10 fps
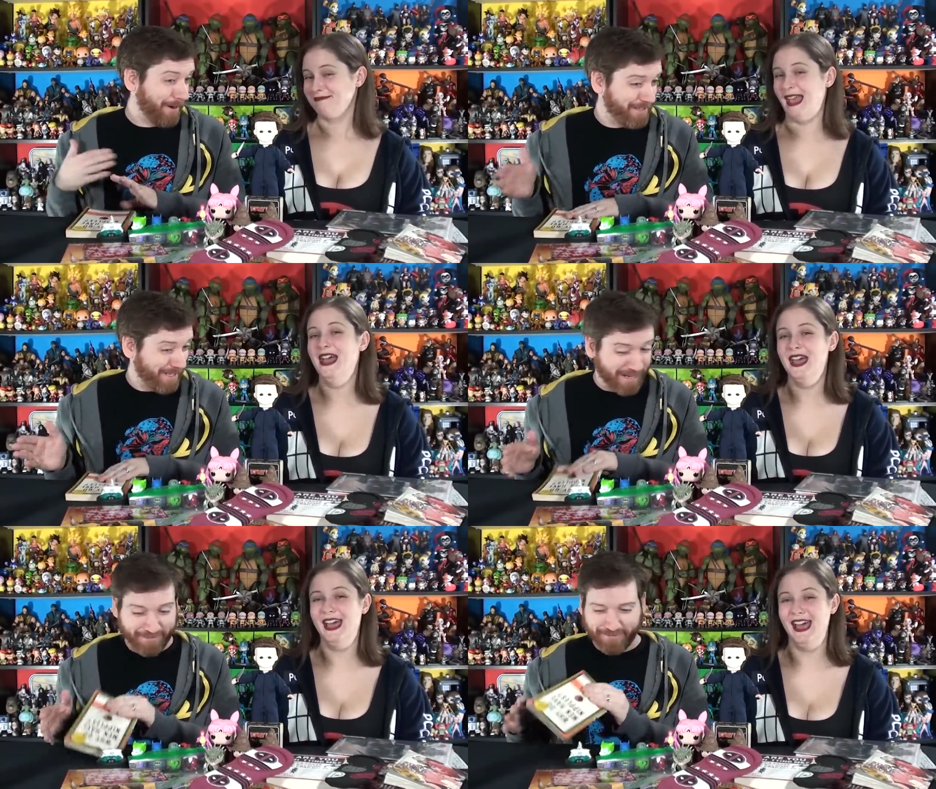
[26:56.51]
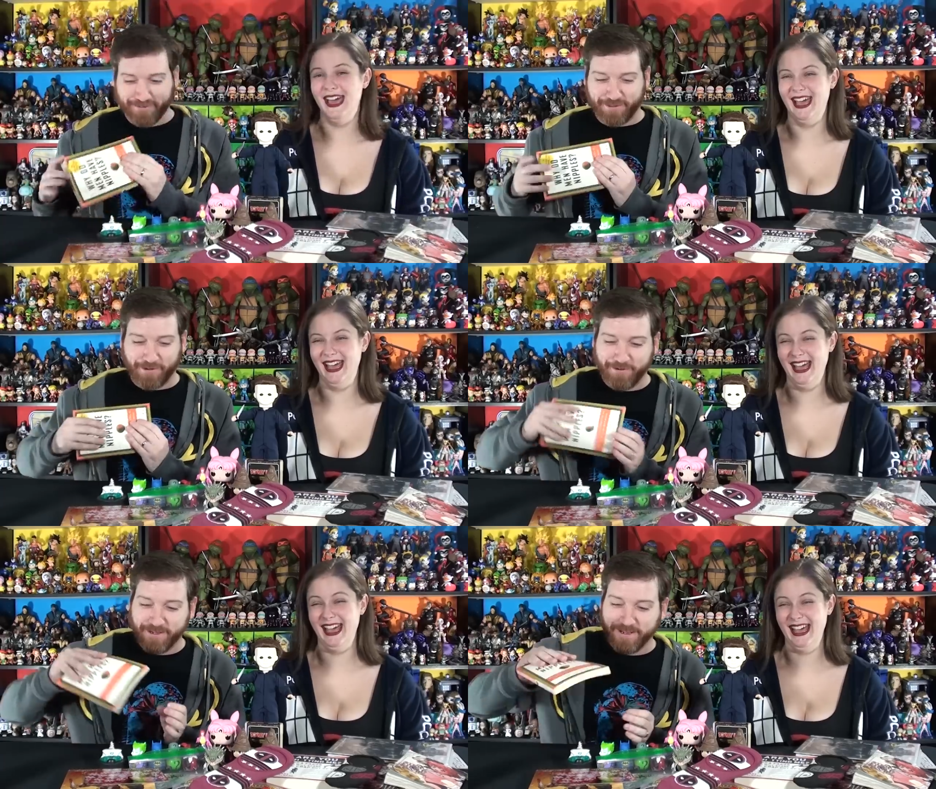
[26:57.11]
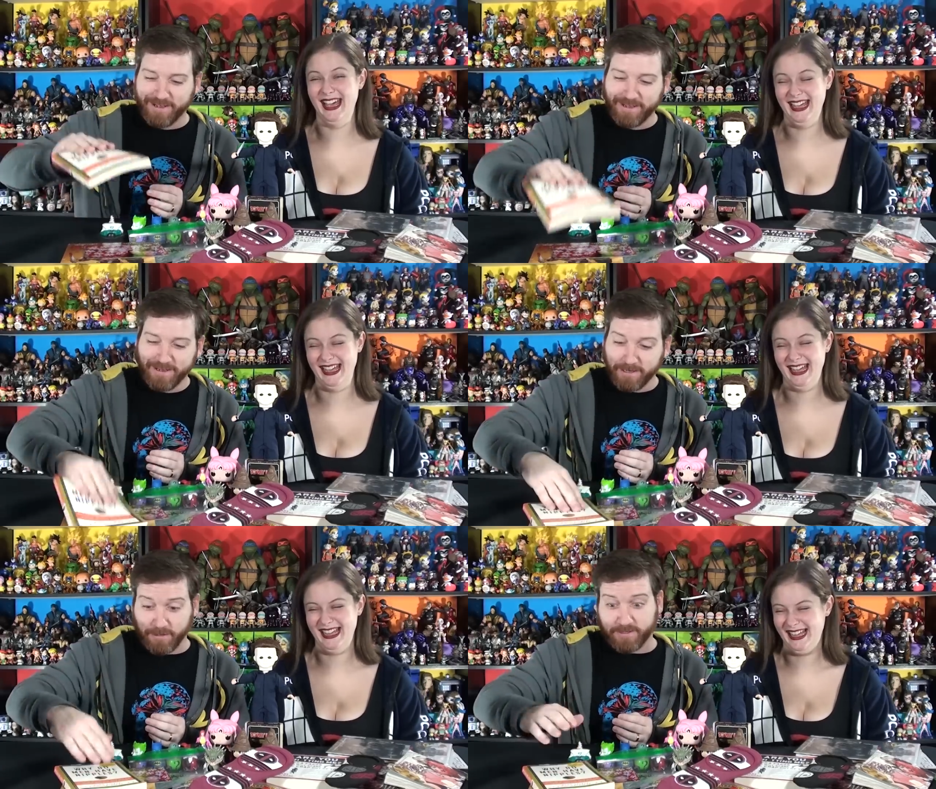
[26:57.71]
Speaker 1: our channel. So
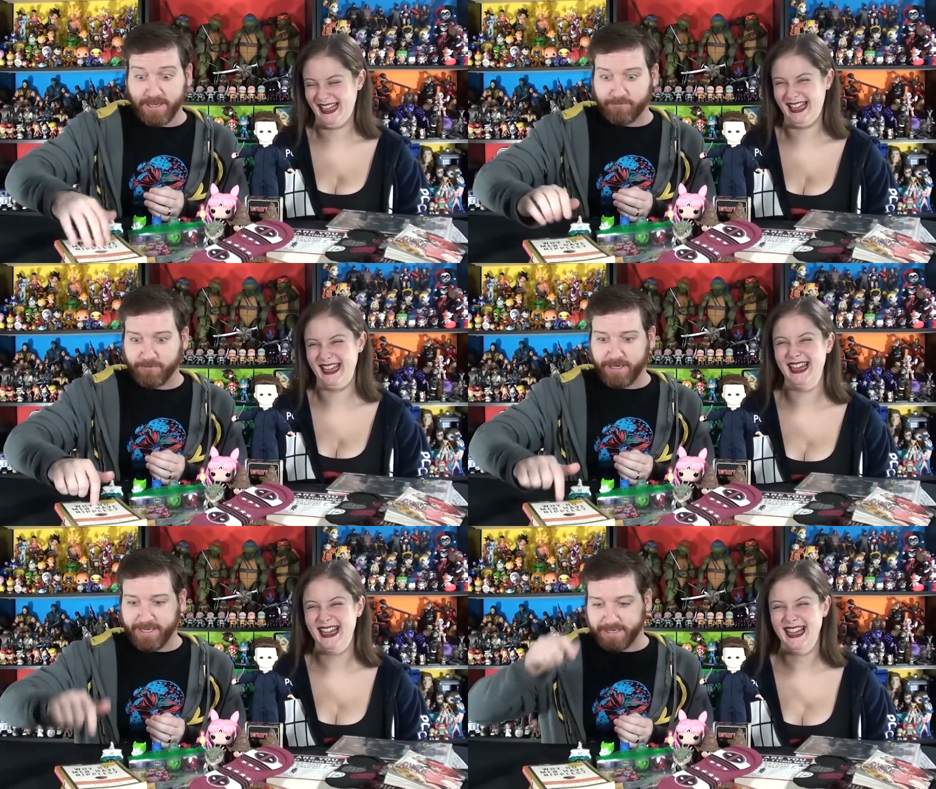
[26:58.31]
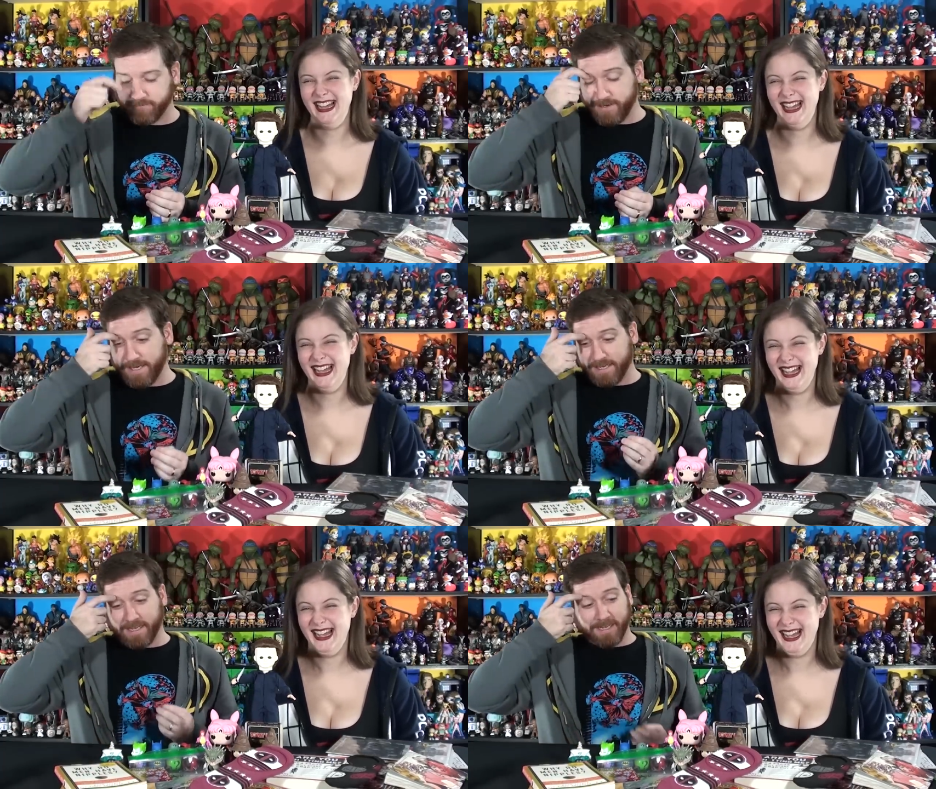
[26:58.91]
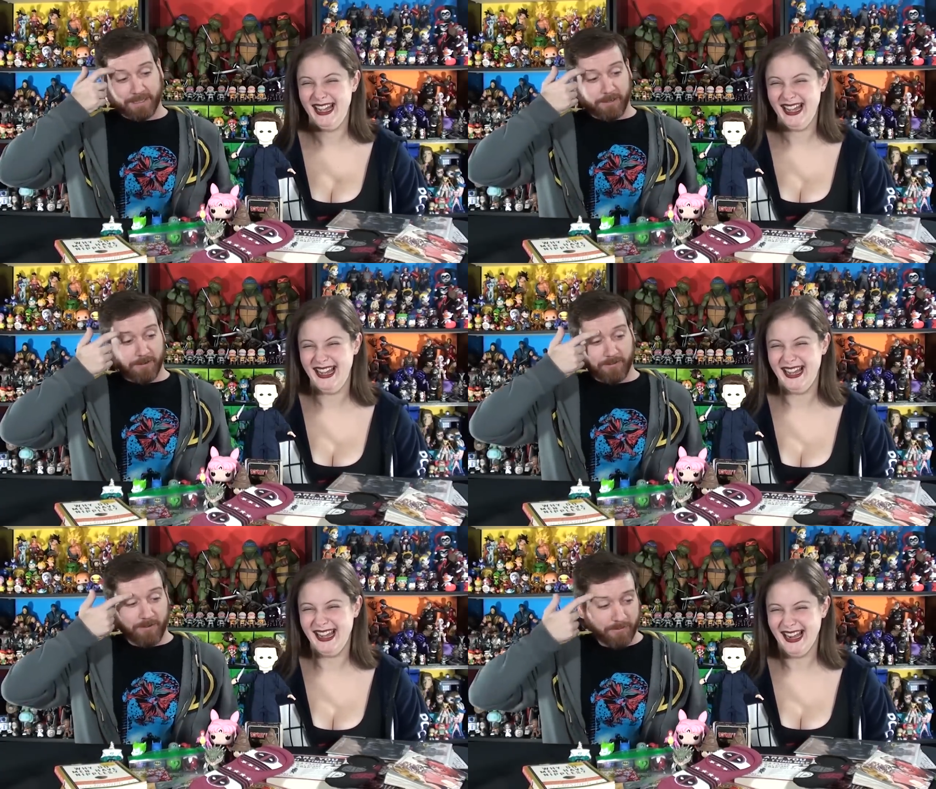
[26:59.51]
I was getting really into reading that there.
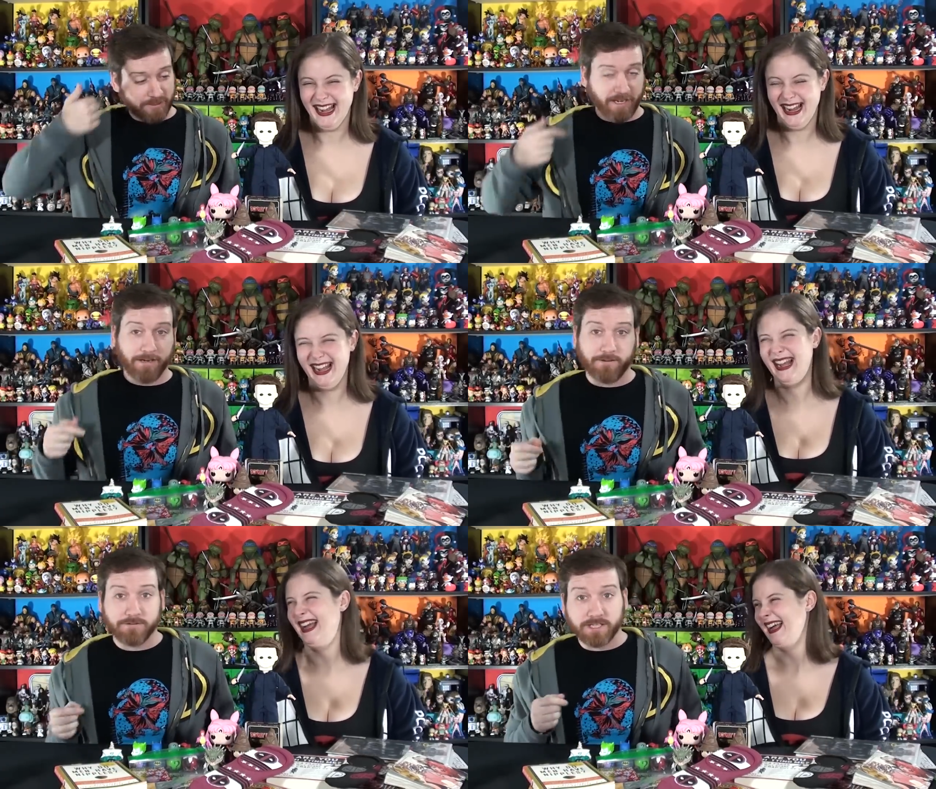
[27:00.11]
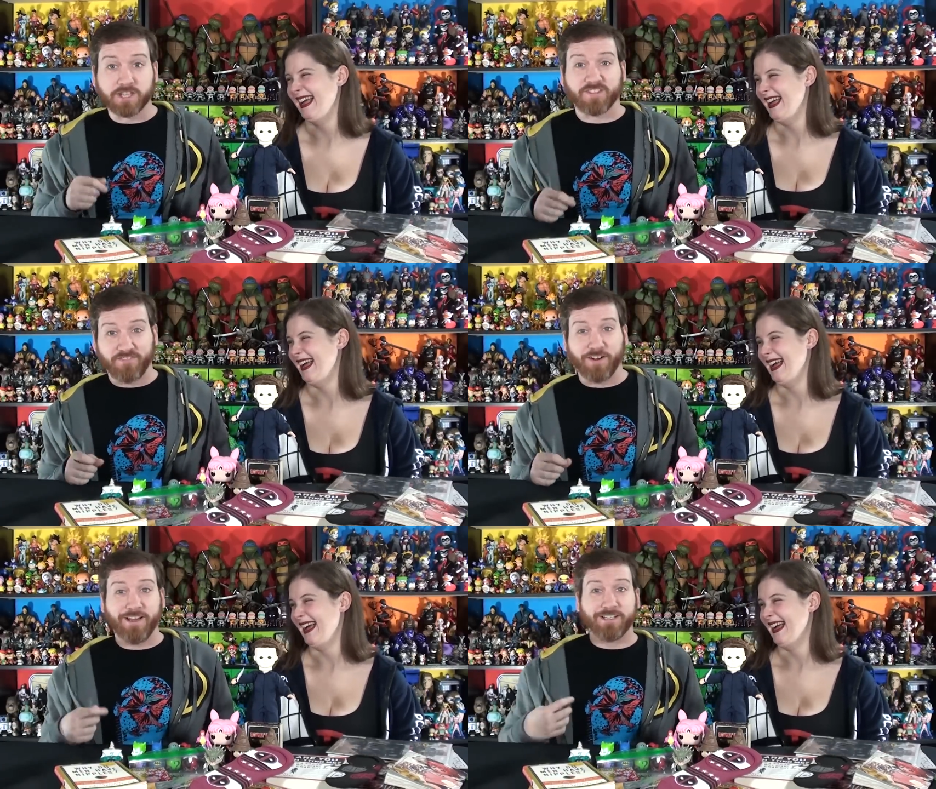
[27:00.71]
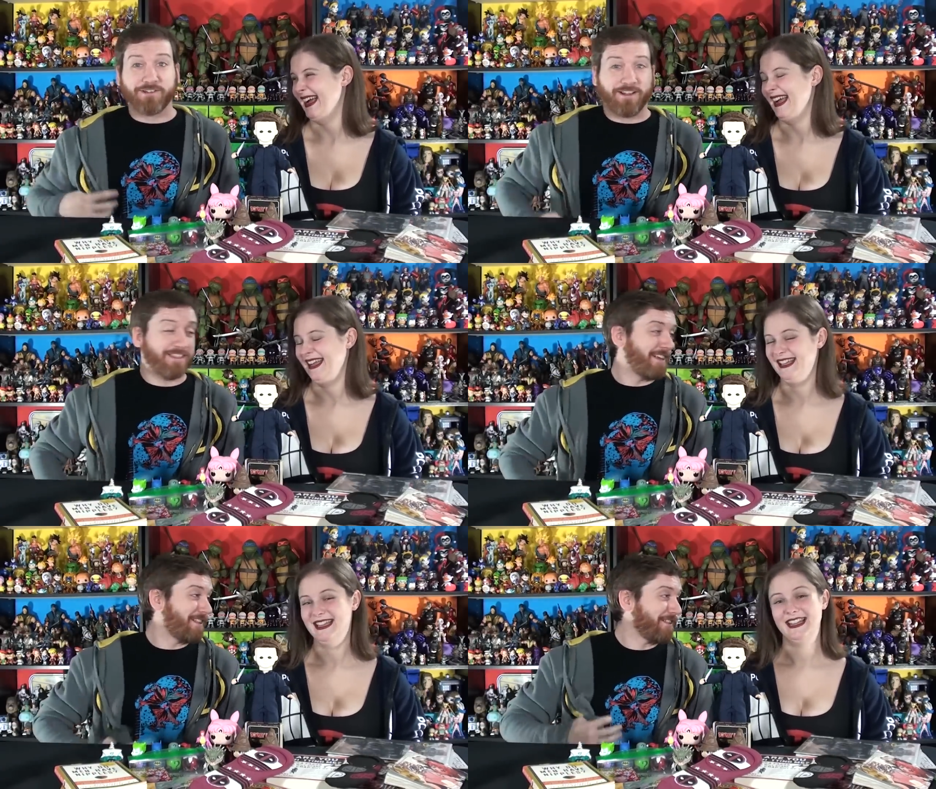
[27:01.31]
So I was like, well, this is very
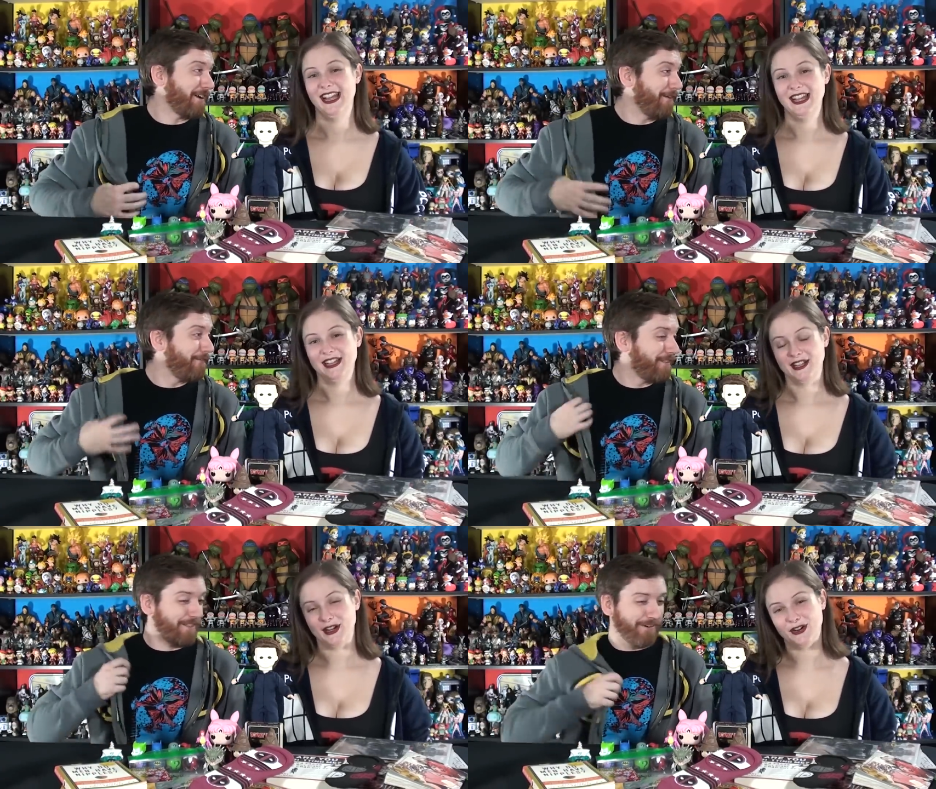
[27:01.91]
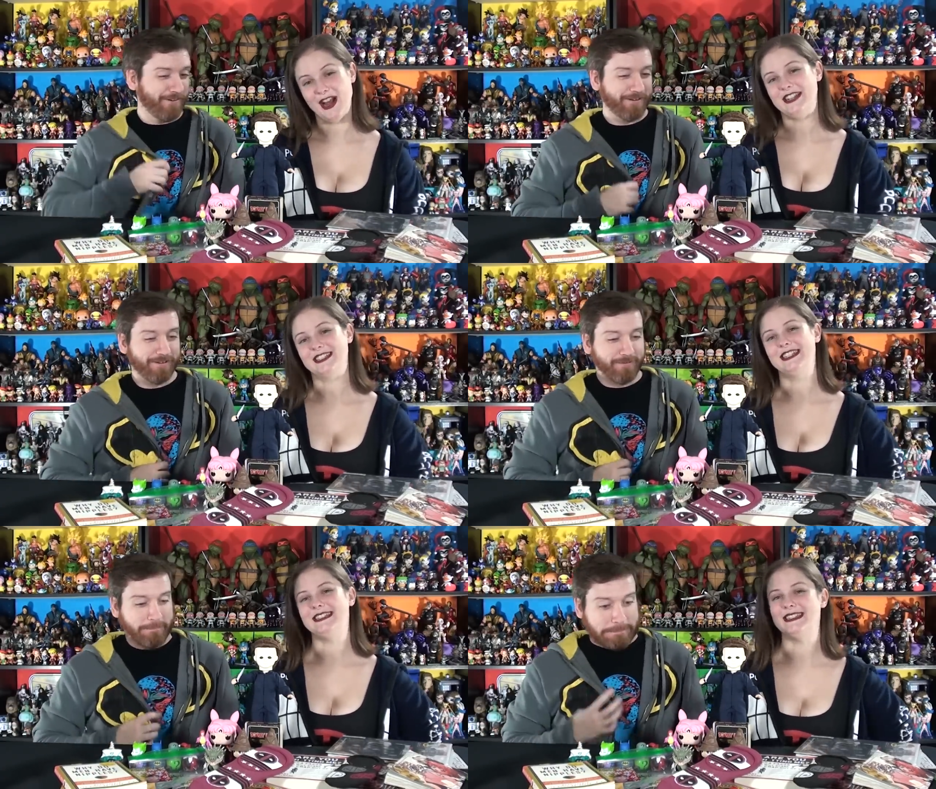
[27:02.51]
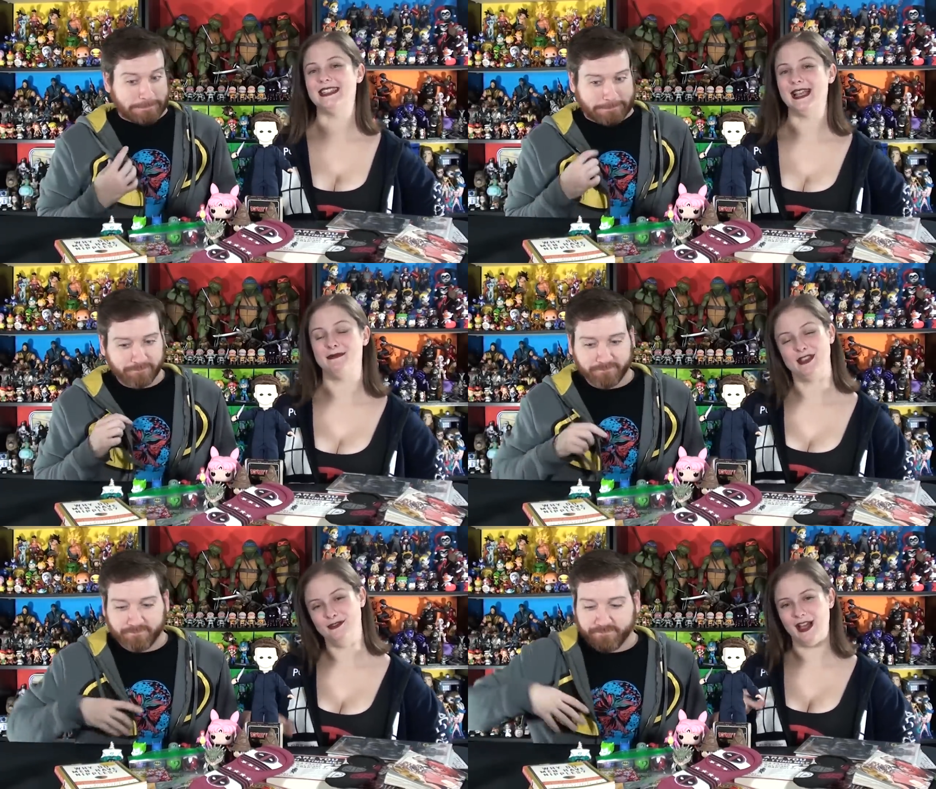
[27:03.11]
interesting stuff.
Speaker 2: Congratulations, so.
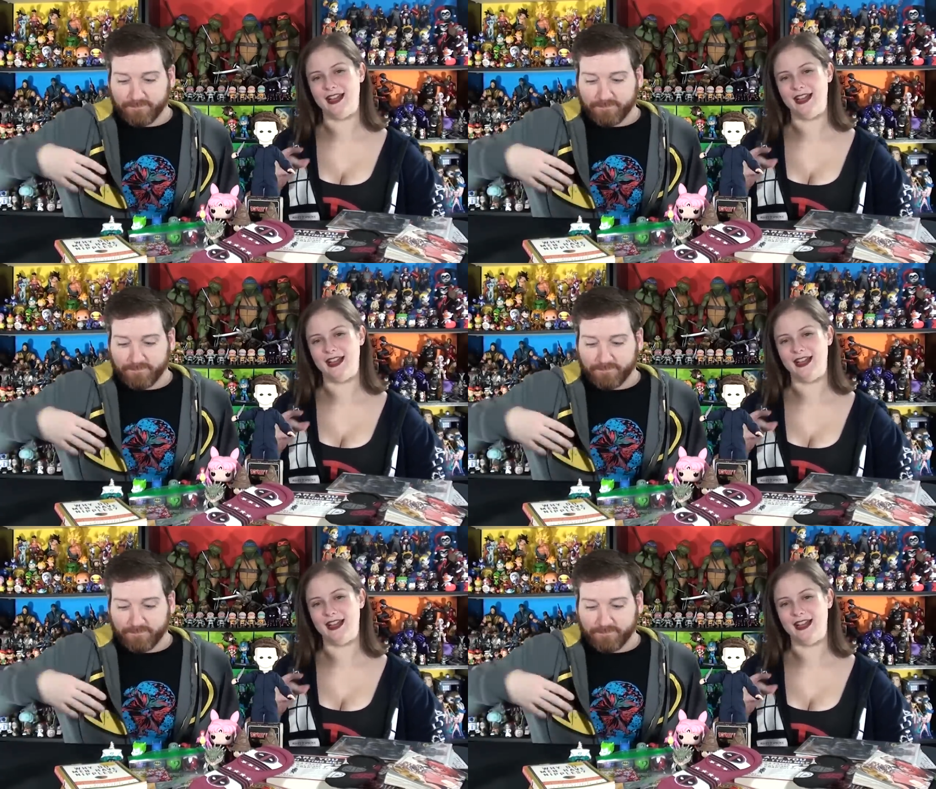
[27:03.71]
Amy. You